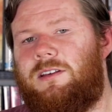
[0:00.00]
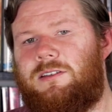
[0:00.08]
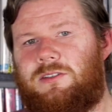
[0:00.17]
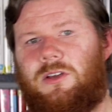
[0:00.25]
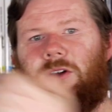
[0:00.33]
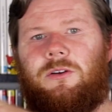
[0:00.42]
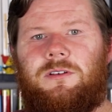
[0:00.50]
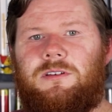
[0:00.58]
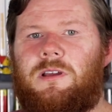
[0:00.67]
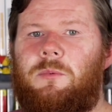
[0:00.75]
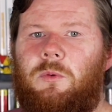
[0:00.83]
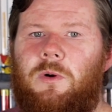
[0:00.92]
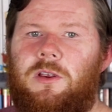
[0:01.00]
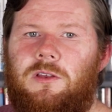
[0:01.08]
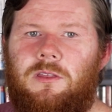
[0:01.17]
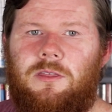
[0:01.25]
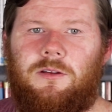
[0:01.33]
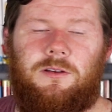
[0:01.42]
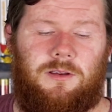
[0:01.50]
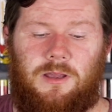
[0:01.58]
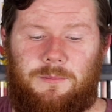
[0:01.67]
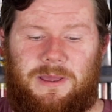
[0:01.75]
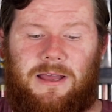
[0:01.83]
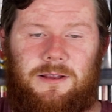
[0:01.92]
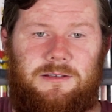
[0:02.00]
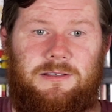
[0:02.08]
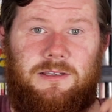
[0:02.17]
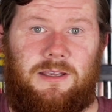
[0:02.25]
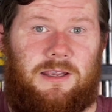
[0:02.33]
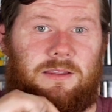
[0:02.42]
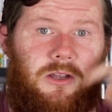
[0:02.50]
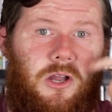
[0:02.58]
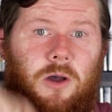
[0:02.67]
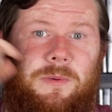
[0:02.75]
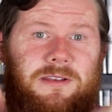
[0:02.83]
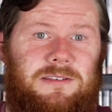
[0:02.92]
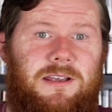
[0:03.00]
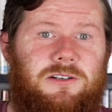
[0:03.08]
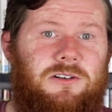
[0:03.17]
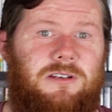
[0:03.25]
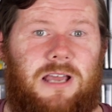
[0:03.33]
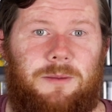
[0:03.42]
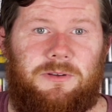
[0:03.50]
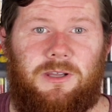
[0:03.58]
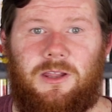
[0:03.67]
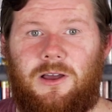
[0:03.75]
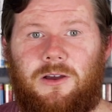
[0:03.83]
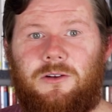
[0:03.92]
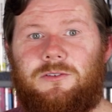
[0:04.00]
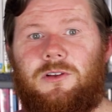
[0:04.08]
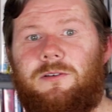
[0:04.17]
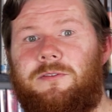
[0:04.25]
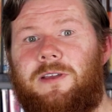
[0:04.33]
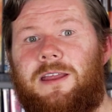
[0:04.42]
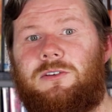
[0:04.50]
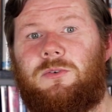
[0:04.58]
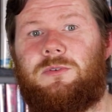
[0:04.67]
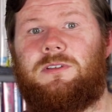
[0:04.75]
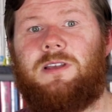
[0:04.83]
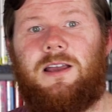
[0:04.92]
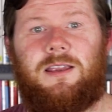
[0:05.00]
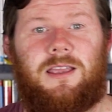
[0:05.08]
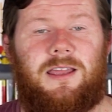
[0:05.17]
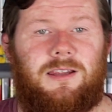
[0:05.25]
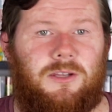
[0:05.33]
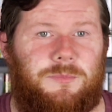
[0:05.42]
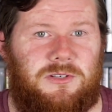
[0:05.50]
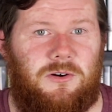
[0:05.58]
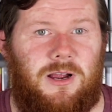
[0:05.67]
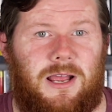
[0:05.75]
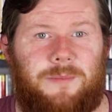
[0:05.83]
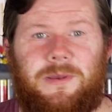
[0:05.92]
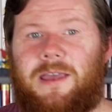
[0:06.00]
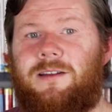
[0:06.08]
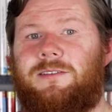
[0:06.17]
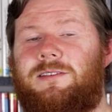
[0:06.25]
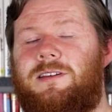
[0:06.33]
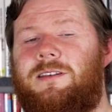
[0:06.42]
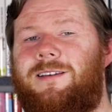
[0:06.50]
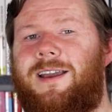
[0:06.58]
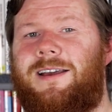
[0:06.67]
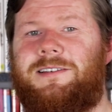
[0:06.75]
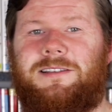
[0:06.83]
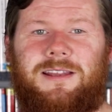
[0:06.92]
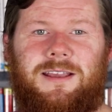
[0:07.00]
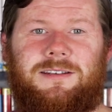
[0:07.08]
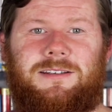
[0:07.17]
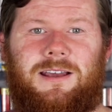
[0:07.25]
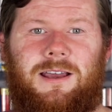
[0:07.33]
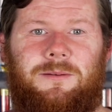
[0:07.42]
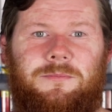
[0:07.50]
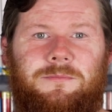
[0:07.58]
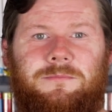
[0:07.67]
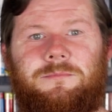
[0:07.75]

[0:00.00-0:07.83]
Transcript: So tell me what you think about uh, in the comment section down below. Don't forget to psych and subscribe, and I'll see you guys next time.